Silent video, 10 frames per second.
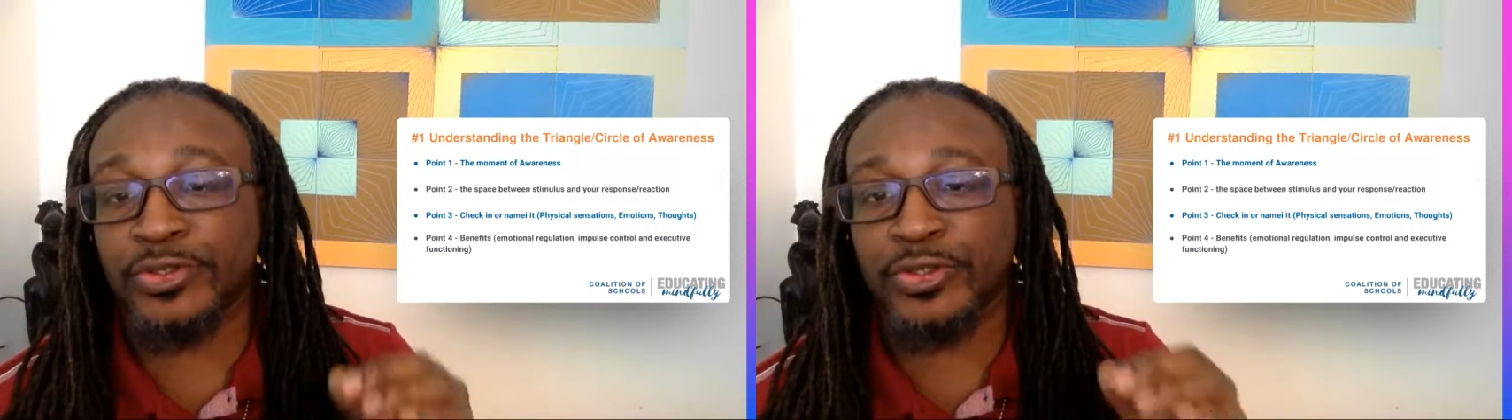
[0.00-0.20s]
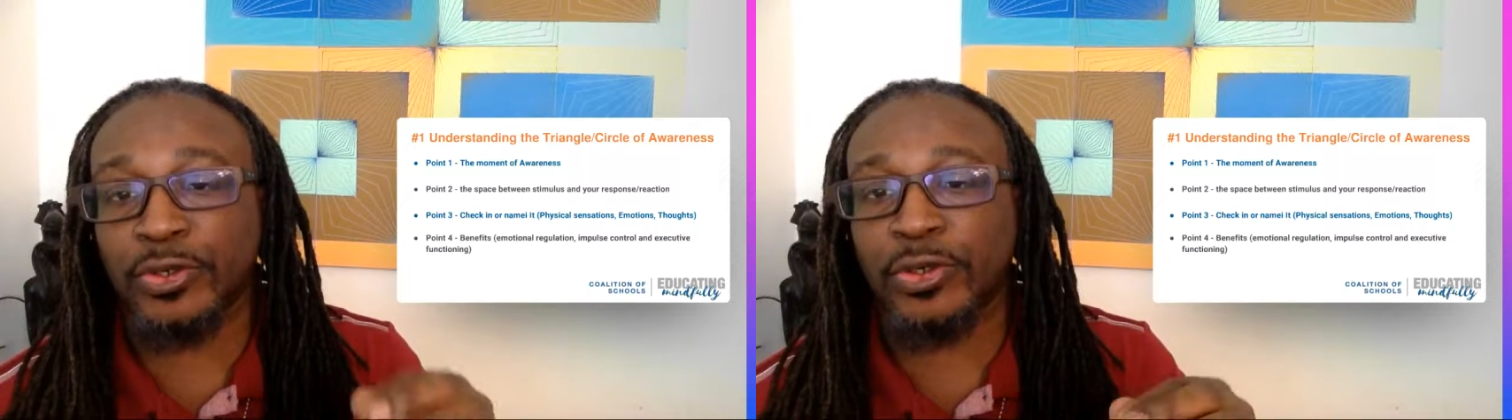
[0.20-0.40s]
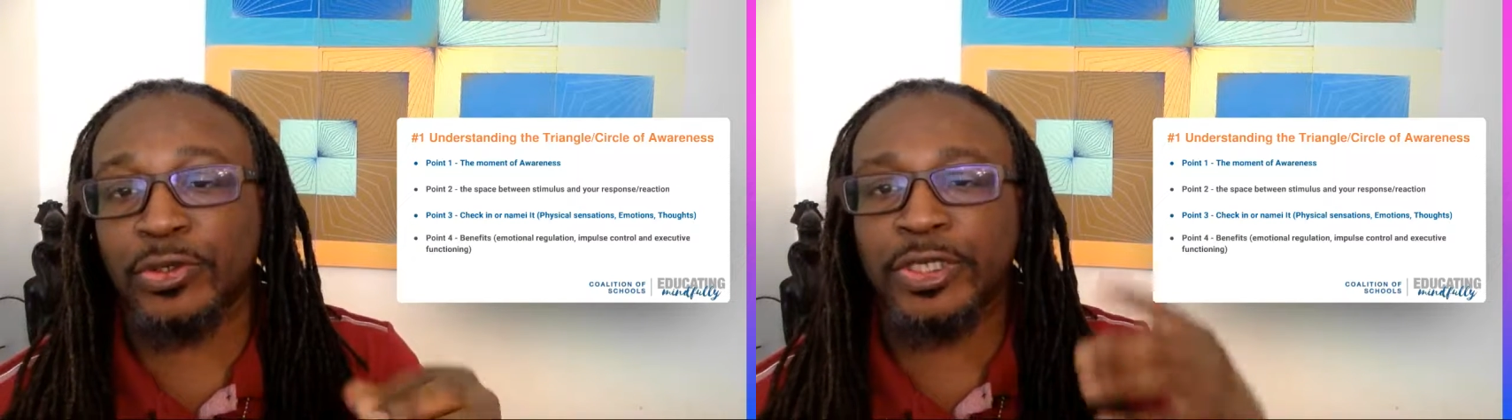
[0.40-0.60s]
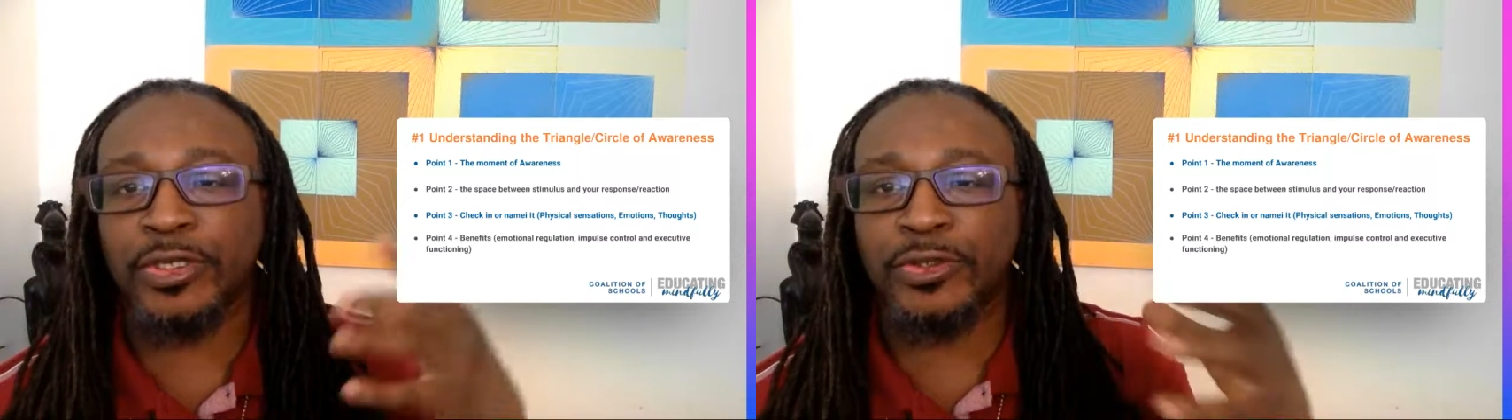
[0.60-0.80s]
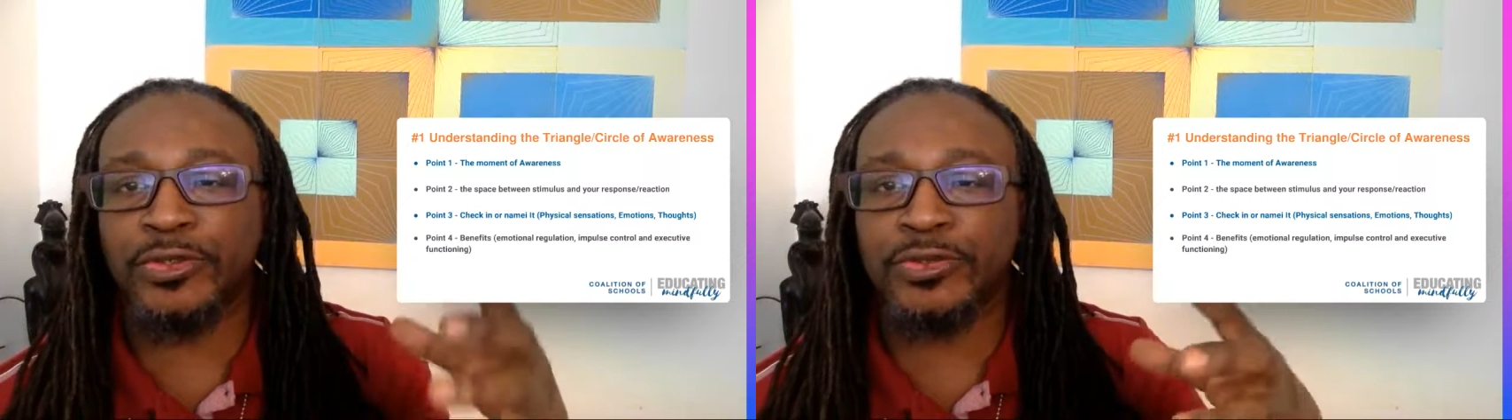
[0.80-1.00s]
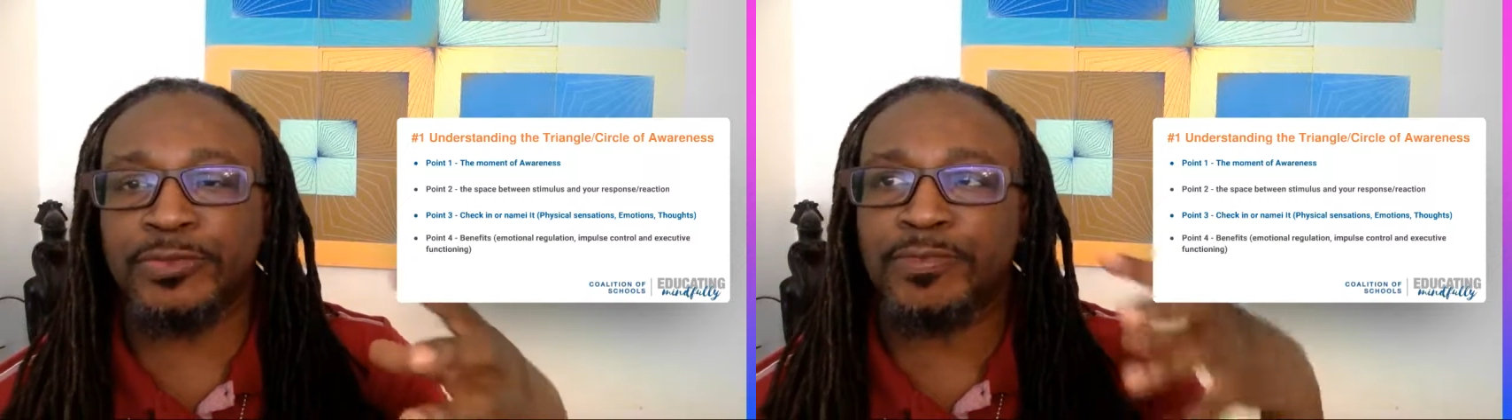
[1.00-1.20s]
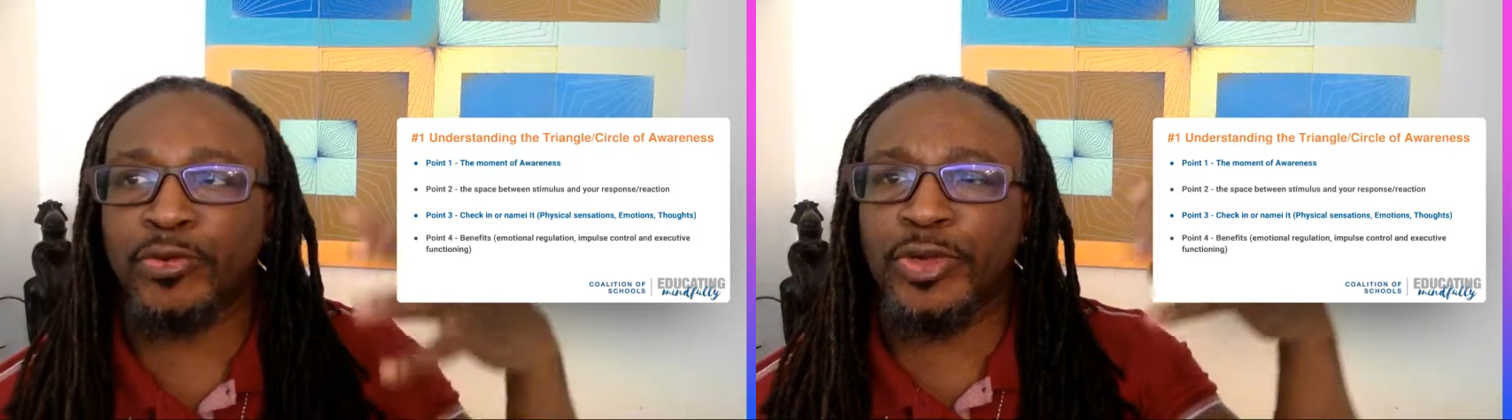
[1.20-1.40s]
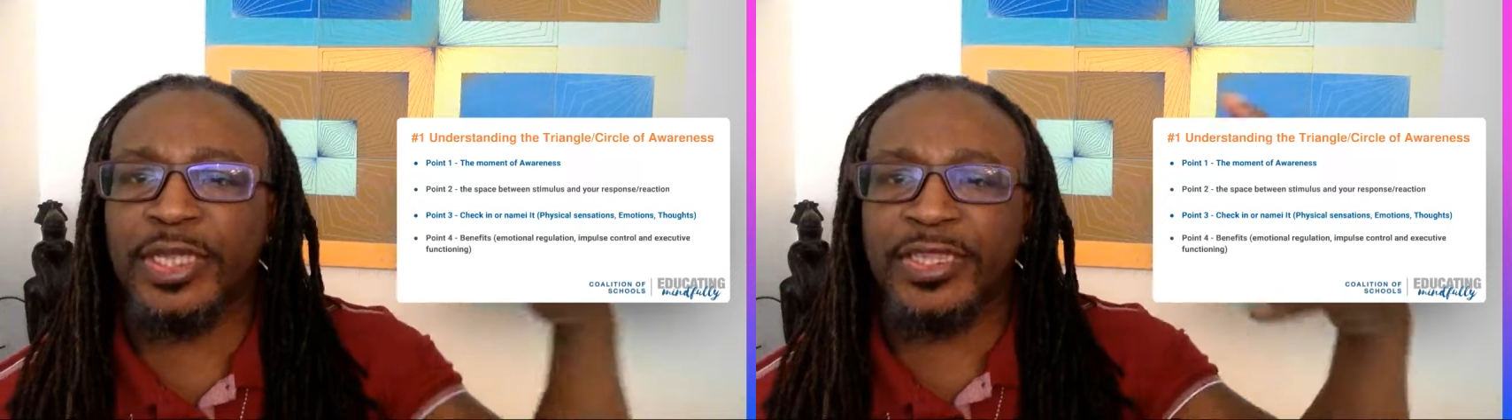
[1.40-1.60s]
circle includes
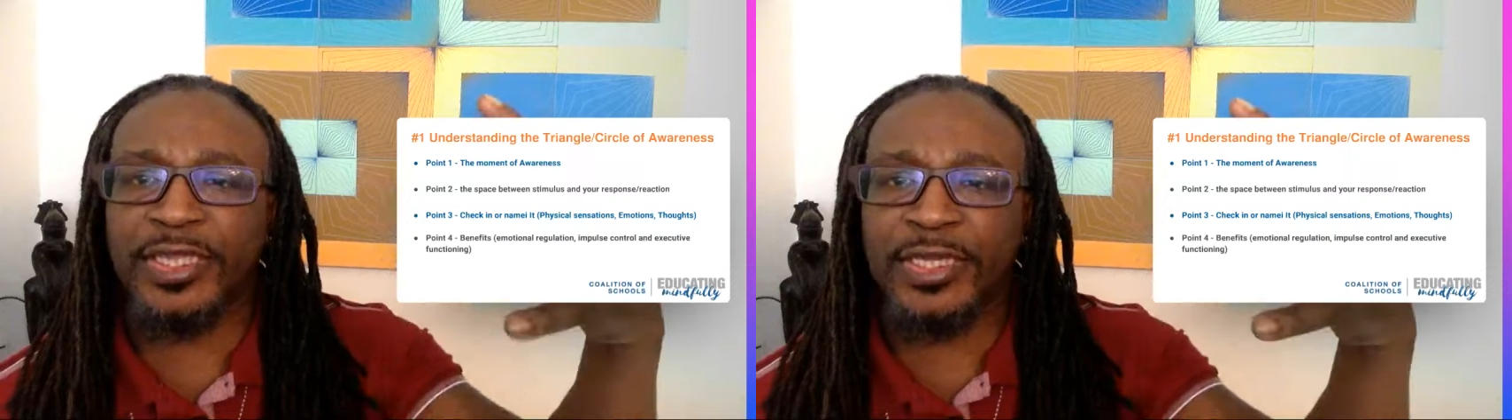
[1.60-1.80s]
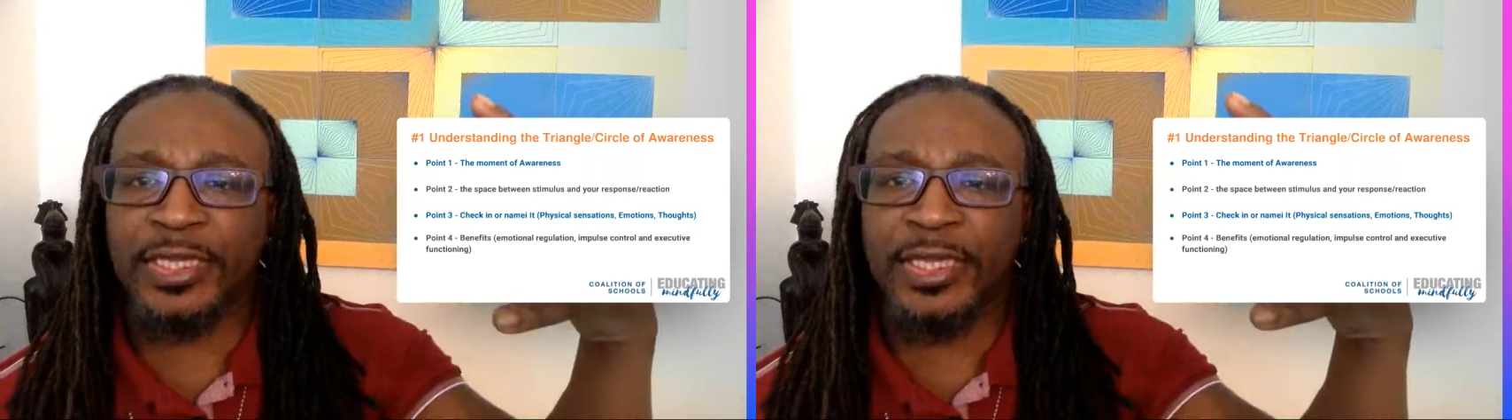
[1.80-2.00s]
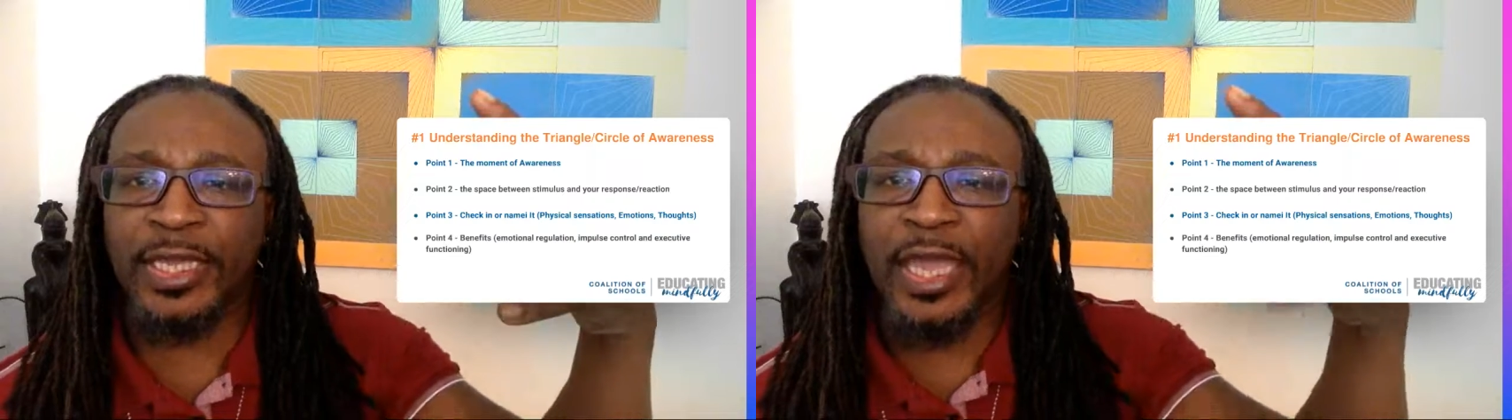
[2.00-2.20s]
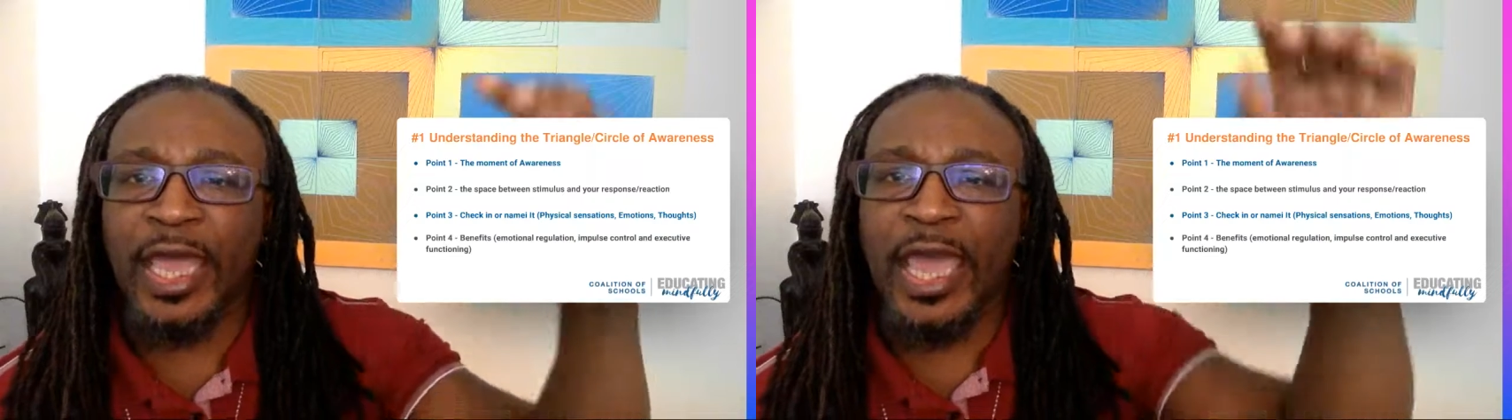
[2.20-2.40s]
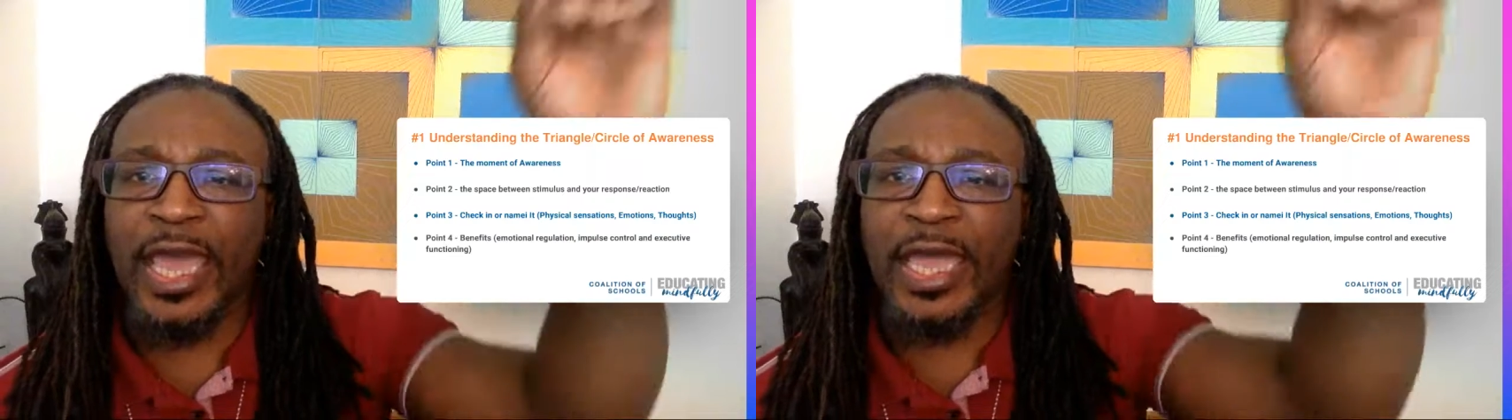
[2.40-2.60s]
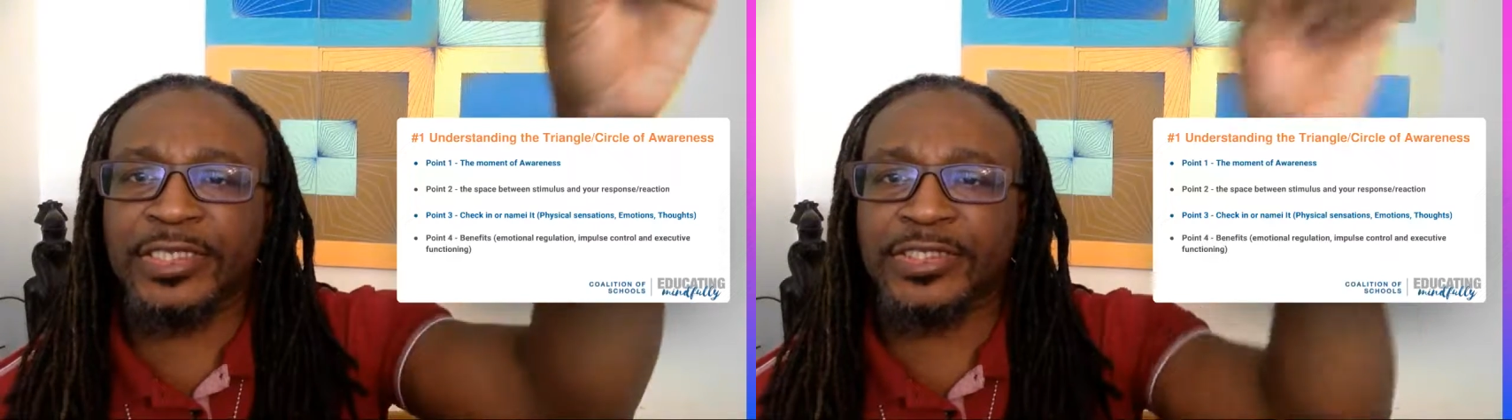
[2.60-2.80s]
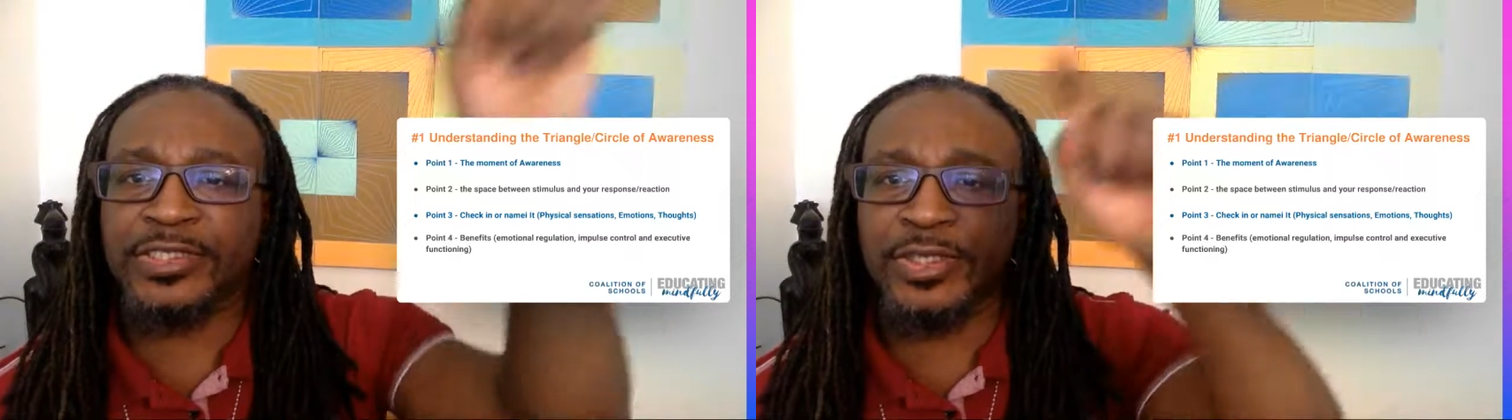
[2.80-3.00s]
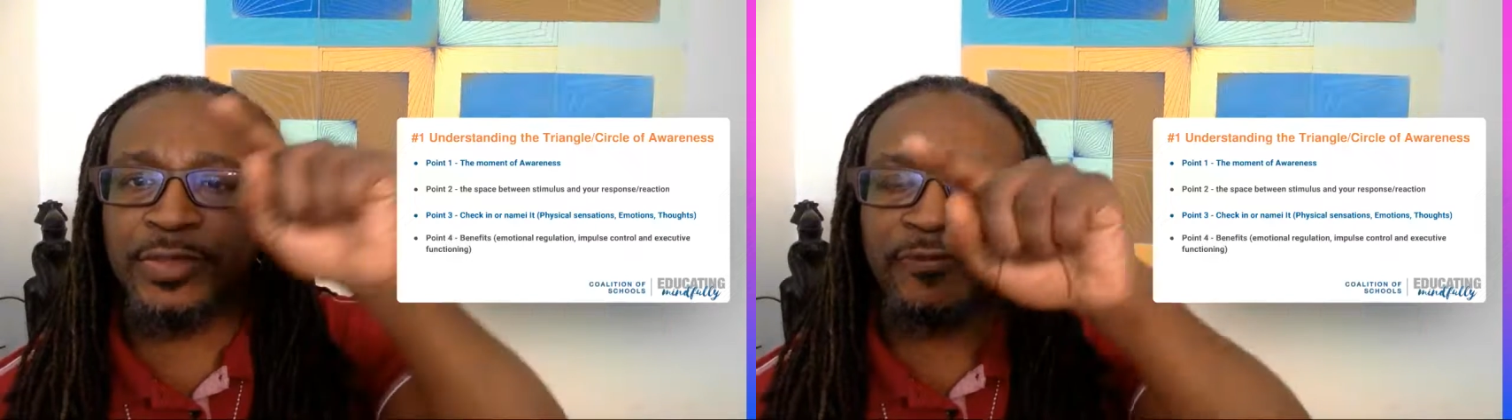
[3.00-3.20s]
breathing
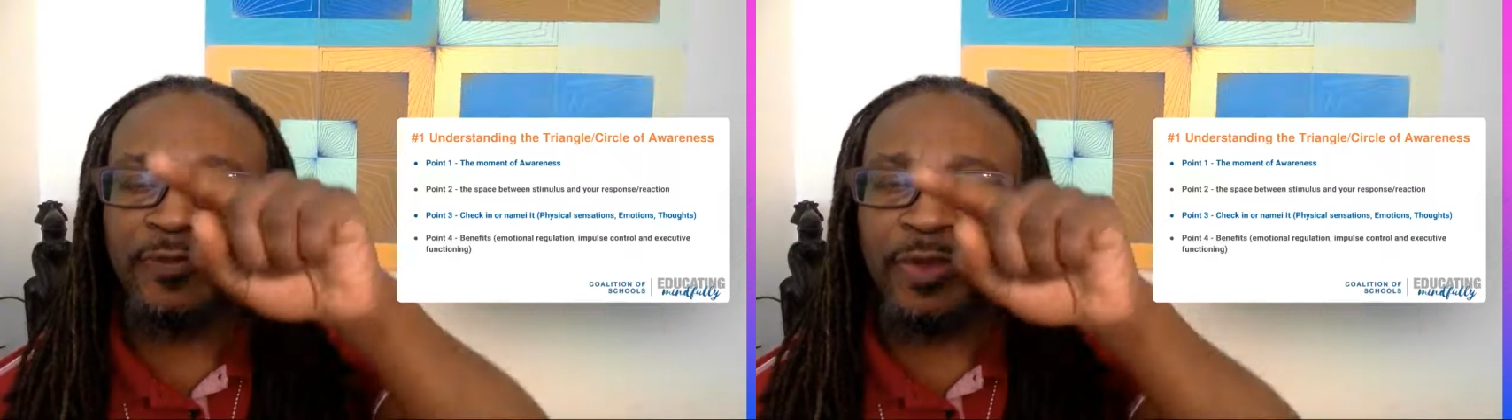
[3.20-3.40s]
as